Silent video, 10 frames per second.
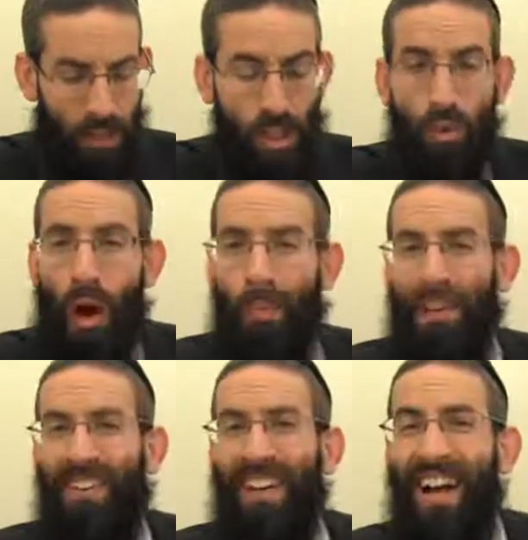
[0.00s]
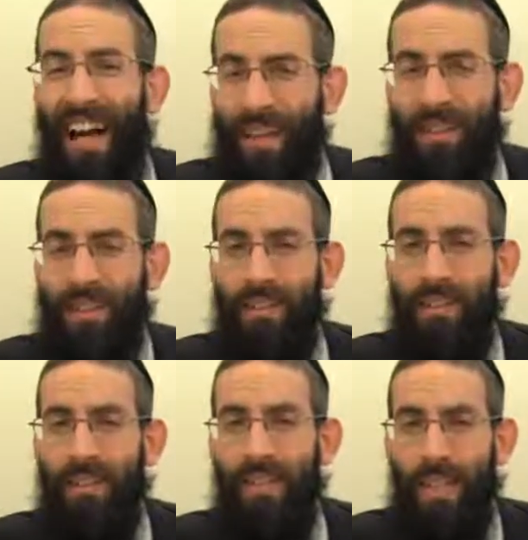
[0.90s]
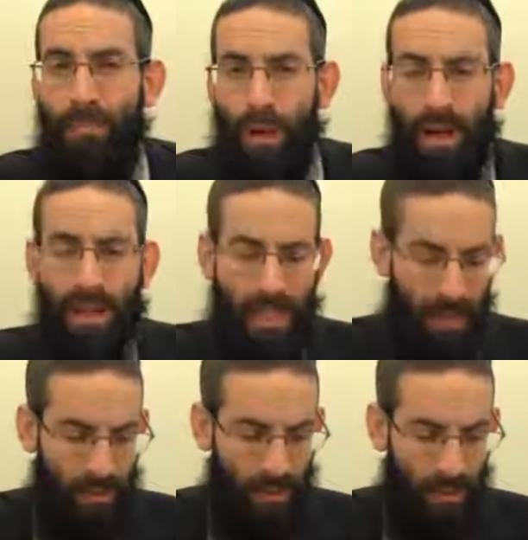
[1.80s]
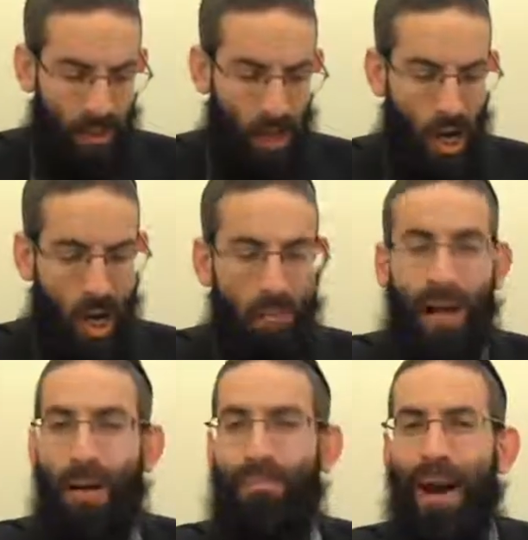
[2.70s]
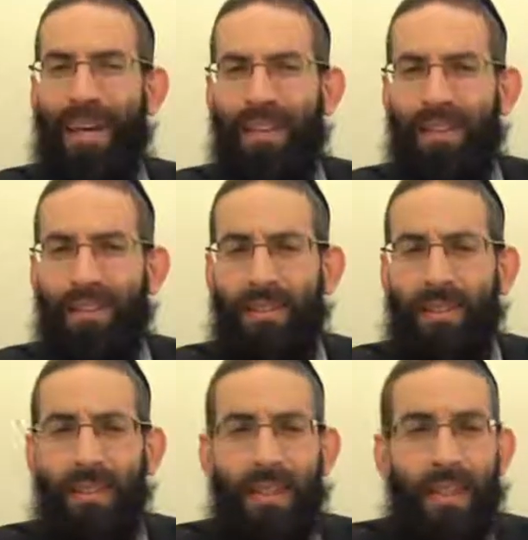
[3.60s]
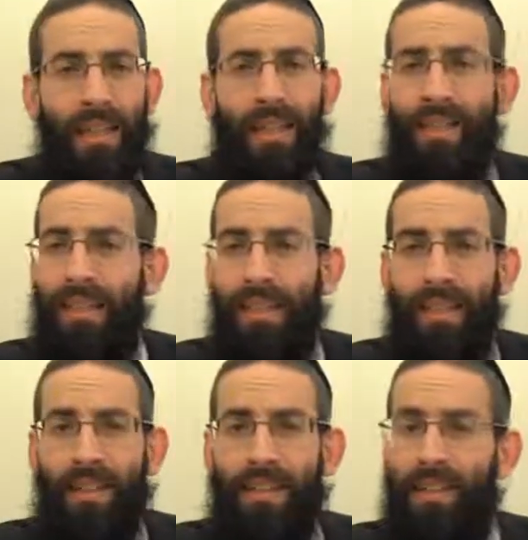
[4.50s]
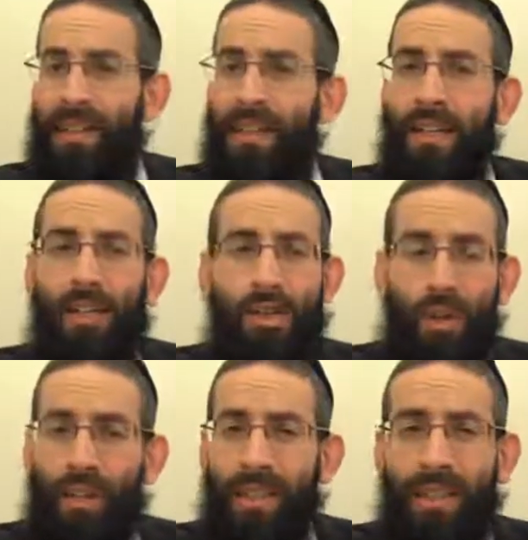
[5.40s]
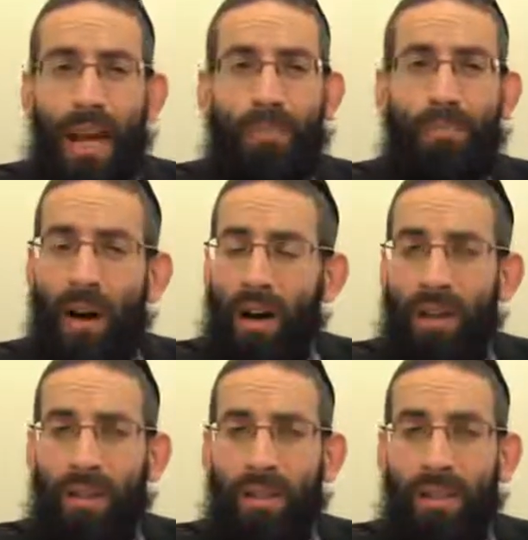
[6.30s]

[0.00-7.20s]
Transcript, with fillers: So why by Ner Chanukah is a bracha said? Amar Abaye, indeed, uh, certainly a bracha